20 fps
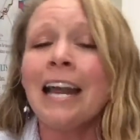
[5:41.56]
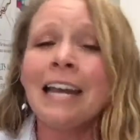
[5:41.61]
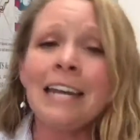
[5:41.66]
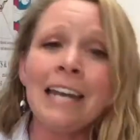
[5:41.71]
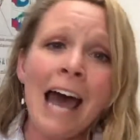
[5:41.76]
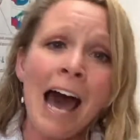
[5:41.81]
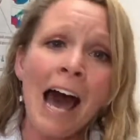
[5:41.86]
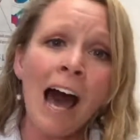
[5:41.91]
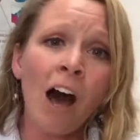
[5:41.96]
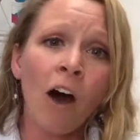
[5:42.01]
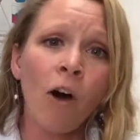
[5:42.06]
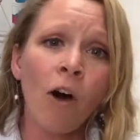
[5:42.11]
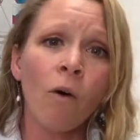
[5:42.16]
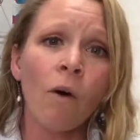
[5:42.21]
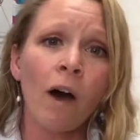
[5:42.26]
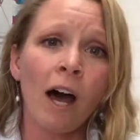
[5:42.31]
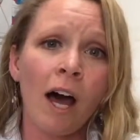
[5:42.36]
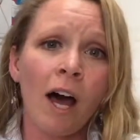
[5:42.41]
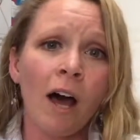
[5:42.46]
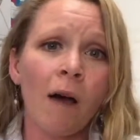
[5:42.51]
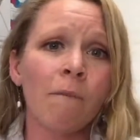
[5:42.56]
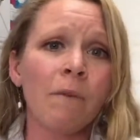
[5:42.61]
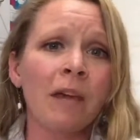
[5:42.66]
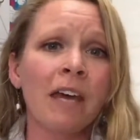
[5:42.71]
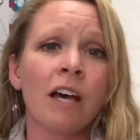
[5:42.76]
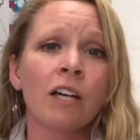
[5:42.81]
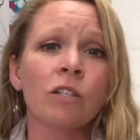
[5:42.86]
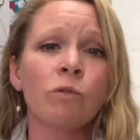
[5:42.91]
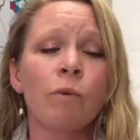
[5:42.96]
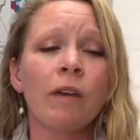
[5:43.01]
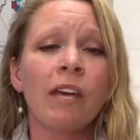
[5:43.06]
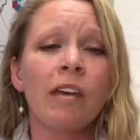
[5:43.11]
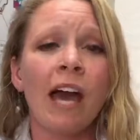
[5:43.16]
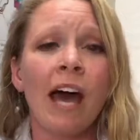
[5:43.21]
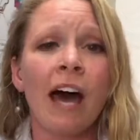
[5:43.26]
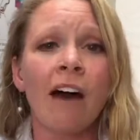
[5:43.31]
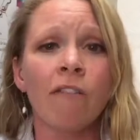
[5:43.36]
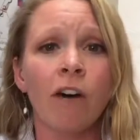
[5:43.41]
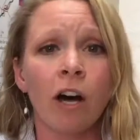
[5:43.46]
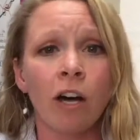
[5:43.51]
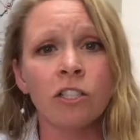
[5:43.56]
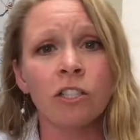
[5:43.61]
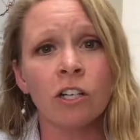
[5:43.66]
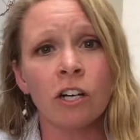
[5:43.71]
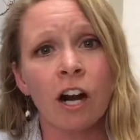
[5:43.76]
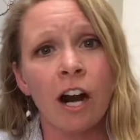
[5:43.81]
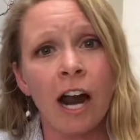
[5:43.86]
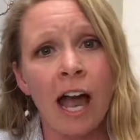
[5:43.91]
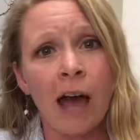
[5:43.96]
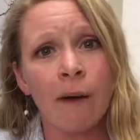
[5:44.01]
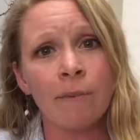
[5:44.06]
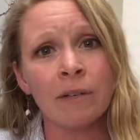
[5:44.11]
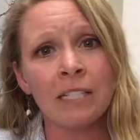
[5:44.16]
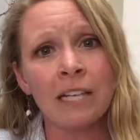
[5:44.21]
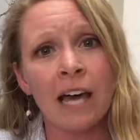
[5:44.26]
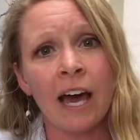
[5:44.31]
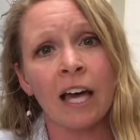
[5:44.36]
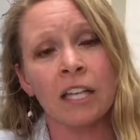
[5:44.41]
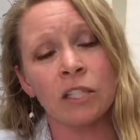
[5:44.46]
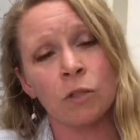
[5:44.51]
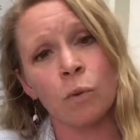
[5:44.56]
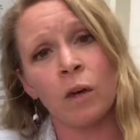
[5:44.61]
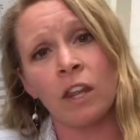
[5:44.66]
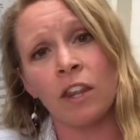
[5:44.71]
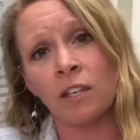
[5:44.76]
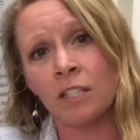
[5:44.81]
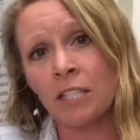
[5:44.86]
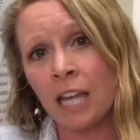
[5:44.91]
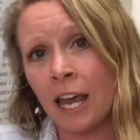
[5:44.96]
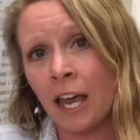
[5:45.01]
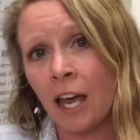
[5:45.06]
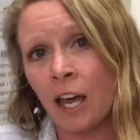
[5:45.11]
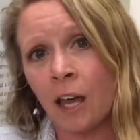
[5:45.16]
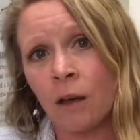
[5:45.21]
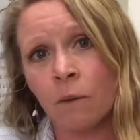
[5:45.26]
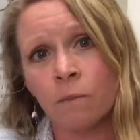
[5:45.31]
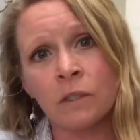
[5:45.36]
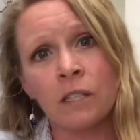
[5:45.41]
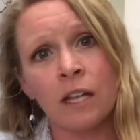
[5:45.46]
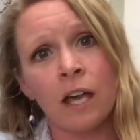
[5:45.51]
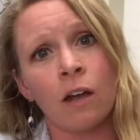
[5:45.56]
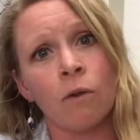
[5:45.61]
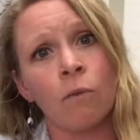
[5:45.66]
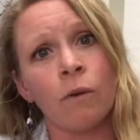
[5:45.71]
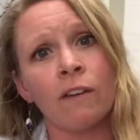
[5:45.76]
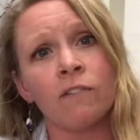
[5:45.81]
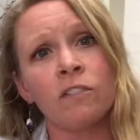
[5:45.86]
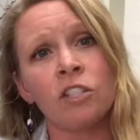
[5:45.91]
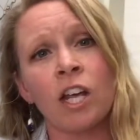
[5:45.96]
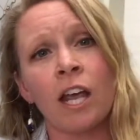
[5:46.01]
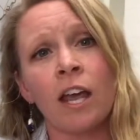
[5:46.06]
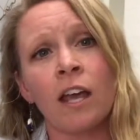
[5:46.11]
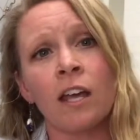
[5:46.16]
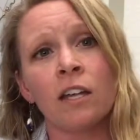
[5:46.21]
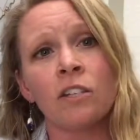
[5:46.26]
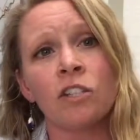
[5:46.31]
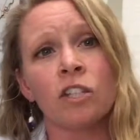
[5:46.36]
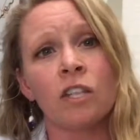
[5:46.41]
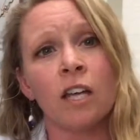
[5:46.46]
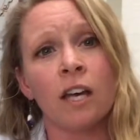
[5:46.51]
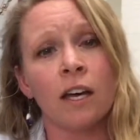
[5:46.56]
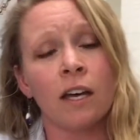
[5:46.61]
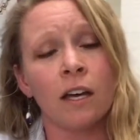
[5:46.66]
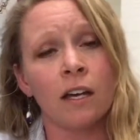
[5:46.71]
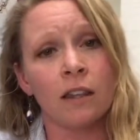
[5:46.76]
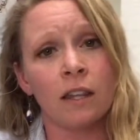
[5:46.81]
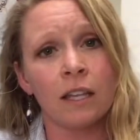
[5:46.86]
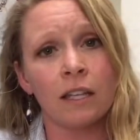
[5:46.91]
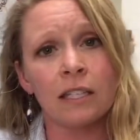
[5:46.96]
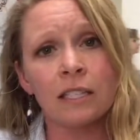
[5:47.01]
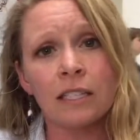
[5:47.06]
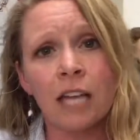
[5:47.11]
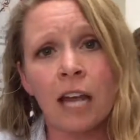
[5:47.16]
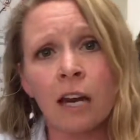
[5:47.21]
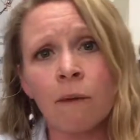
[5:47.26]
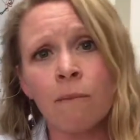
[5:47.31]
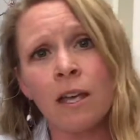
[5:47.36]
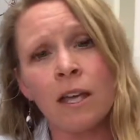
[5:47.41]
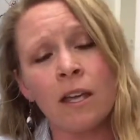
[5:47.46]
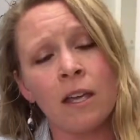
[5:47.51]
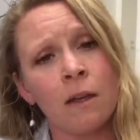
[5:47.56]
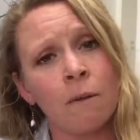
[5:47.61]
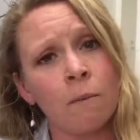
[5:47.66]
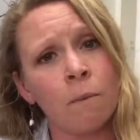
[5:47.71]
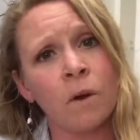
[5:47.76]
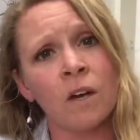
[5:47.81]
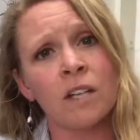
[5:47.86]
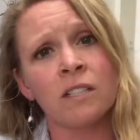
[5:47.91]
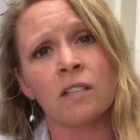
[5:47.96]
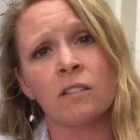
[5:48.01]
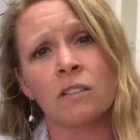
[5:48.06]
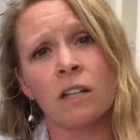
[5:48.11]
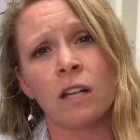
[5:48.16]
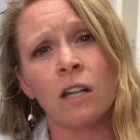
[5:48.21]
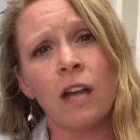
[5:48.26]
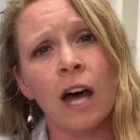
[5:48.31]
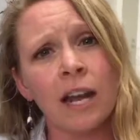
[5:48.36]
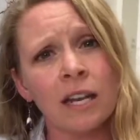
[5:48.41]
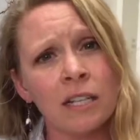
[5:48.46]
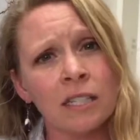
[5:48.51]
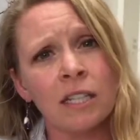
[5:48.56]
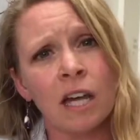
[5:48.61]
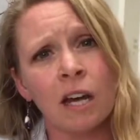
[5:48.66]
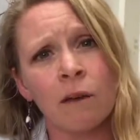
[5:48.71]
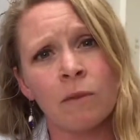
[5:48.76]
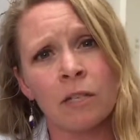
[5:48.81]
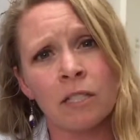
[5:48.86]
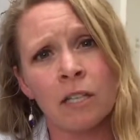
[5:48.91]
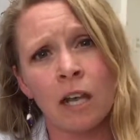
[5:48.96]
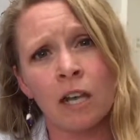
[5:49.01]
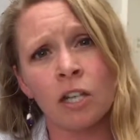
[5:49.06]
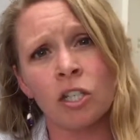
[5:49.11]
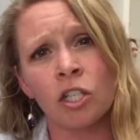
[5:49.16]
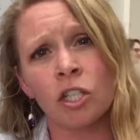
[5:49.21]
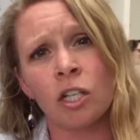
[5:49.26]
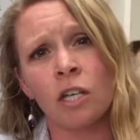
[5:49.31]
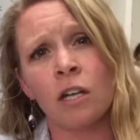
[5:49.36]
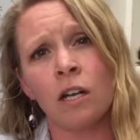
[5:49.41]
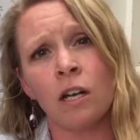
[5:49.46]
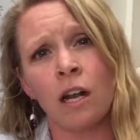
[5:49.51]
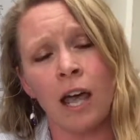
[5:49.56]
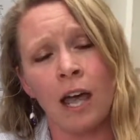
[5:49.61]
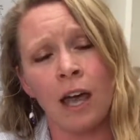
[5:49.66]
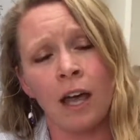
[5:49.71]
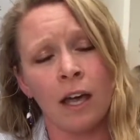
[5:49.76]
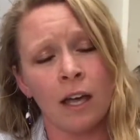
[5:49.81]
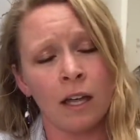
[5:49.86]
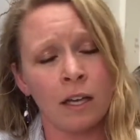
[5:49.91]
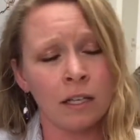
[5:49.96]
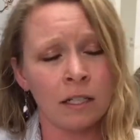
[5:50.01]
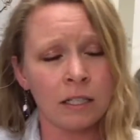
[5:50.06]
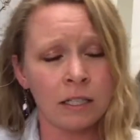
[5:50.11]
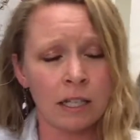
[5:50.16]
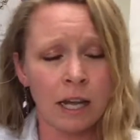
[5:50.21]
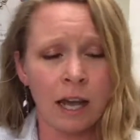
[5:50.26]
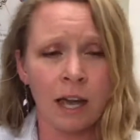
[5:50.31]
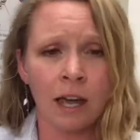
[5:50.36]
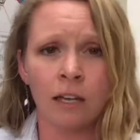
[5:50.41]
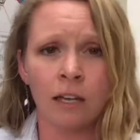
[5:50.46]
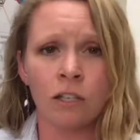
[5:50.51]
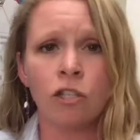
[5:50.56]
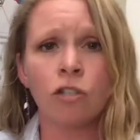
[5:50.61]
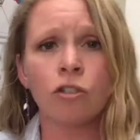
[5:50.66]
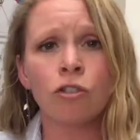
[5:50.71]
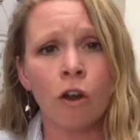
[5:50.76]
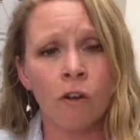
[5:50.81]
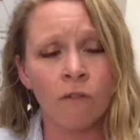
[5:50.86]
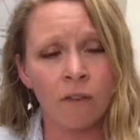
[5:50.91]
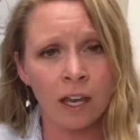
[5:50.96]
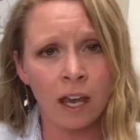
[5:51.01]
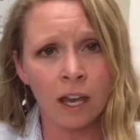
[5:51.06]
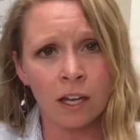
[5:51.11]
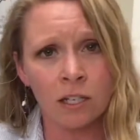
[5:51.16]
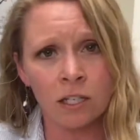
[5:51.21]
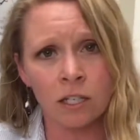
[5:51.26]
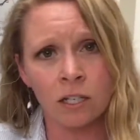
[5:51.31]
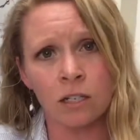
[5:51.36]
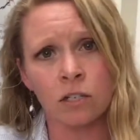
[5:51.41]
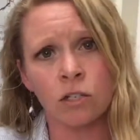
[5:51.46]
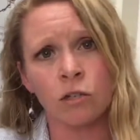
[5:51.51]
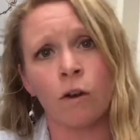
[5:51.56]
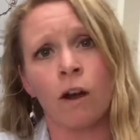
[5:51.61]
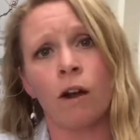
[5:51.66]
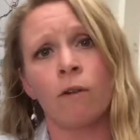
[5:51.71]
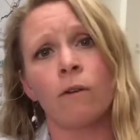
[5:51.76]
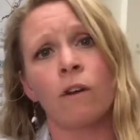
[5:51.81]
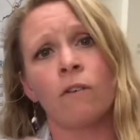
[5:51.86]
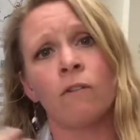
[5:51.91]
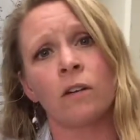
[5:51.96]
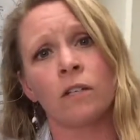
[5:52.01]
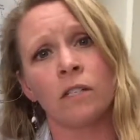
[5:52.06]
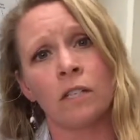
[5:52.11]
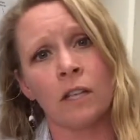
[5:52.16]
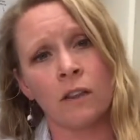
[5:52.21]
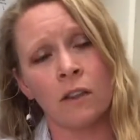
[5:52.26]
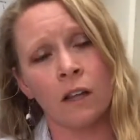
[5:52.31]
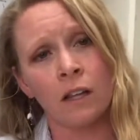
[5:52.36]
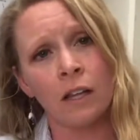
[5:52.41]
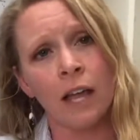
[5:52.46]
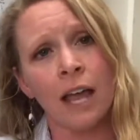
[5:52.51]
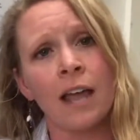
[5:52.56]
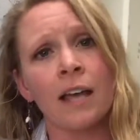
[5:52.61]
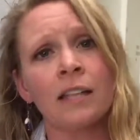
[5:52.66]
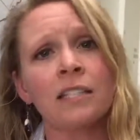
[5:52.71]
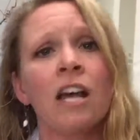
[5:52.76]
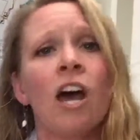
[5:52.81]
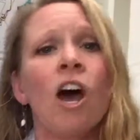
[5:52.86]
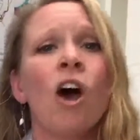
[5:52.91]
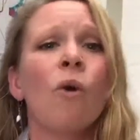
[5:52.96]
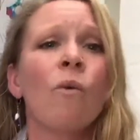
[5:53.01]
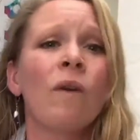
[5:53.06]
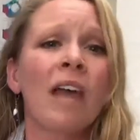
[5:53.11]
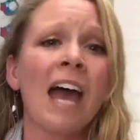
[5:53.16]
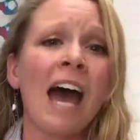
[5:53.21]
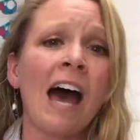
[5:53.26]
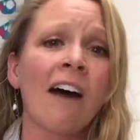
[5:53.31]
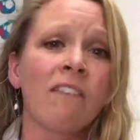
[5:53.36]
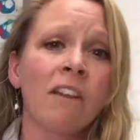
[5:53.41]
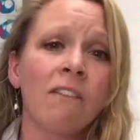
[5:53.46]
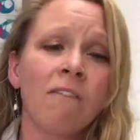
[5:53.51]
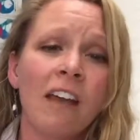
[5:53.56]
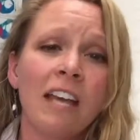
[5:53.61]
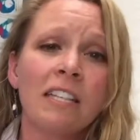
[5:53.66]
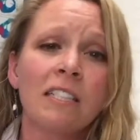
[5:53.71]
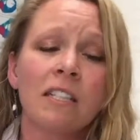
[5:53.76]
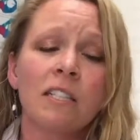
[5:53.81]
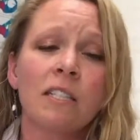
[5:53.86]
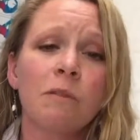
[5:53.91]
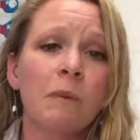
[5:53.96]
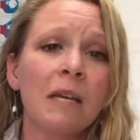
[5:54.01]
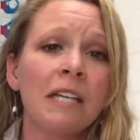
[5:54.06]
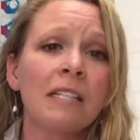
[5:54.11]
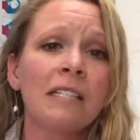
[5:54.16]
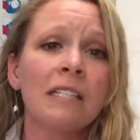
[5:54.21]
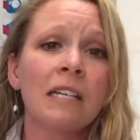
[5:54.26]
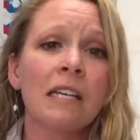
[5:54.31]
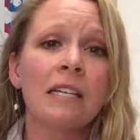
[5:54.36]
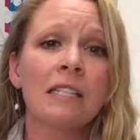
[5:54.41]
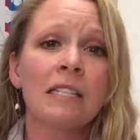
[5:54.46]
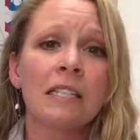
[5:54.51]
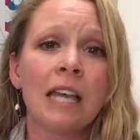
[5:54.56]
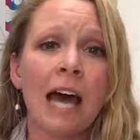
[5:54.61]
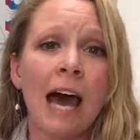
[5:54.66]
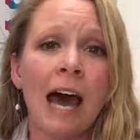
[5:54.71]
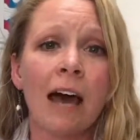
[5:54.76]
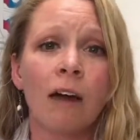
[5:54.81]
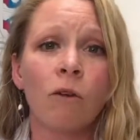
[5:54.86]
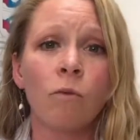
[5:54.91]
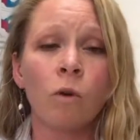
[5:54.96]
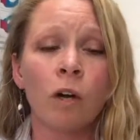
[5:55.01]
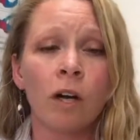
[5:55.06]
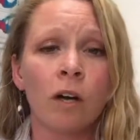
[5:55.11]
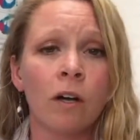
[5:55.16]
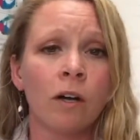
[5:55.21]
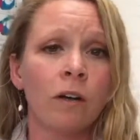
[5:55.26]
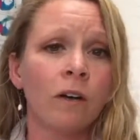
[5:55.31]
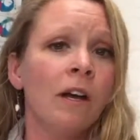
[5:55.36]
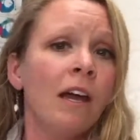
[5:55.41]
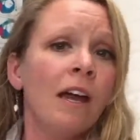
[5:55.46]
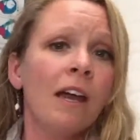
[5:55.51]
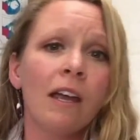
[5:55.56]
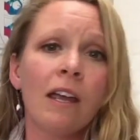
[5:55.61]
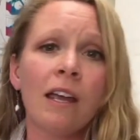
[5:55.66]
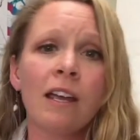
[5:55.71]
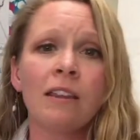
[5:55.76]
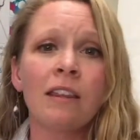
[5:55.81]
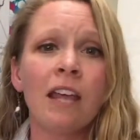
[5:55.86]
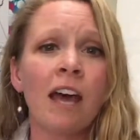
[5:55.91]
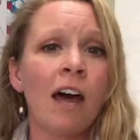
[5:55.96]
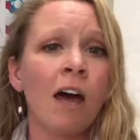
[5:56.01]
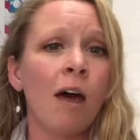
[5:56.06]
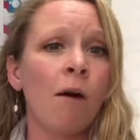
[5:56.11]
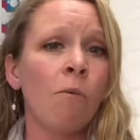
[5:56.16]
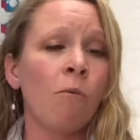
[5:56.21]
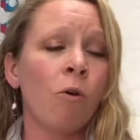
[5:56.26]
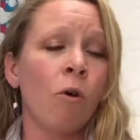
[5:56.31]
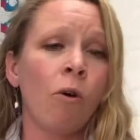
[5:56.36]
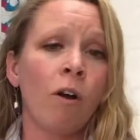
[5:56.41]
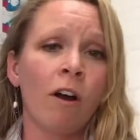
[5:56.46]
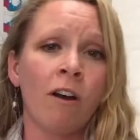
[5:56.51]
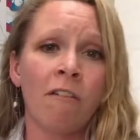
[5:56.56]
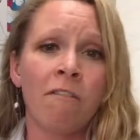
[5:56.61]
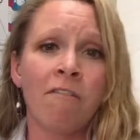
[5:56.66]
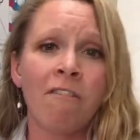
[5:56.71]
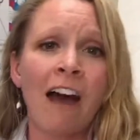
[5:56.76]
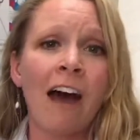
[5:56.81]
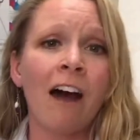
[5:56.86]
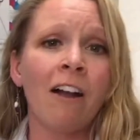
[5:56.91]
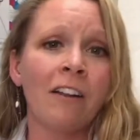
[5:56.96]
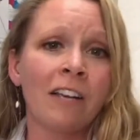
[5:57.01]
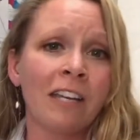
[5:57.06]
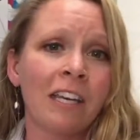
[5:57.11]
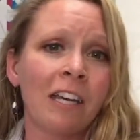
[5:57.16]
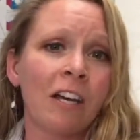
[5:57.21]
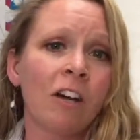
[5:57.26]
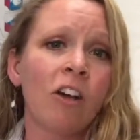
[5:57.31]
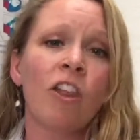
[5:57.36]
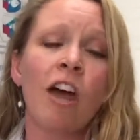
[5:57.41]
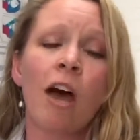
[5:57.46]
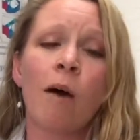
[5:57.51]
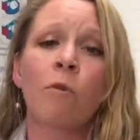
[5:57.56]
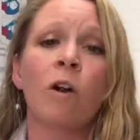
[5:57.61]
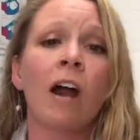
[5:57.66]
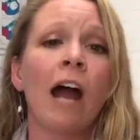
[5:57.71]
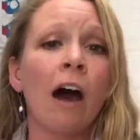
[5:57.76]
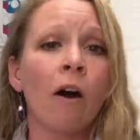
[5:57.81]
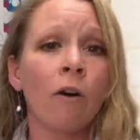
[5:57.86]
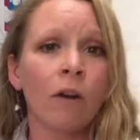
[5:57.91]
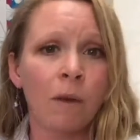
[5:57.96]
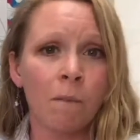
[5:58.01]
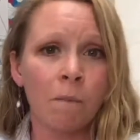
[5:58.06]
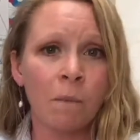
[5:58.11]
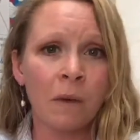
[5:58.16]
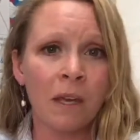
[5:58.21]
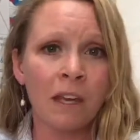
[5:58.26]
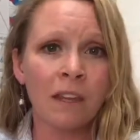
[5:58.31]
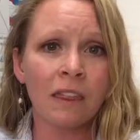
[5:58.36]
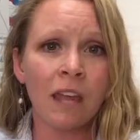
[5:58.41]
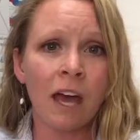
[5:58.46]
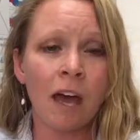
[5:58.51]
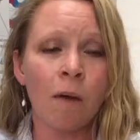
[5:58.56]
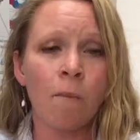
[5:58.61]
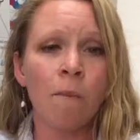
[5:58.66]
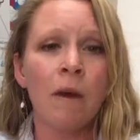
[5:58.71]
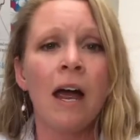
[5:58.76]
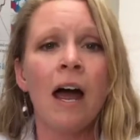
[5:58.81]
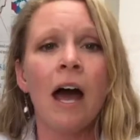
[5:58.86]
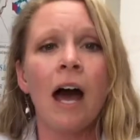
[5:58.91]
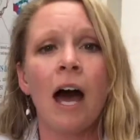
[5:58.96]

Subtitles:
Now, because we have altered our habitats with dams and we've changed the sediment inputs, there's a lot of sedimentation and eutrophication into our rivers and the lakes. We have invasive species that will eat them or foul and kill them or outcompete them.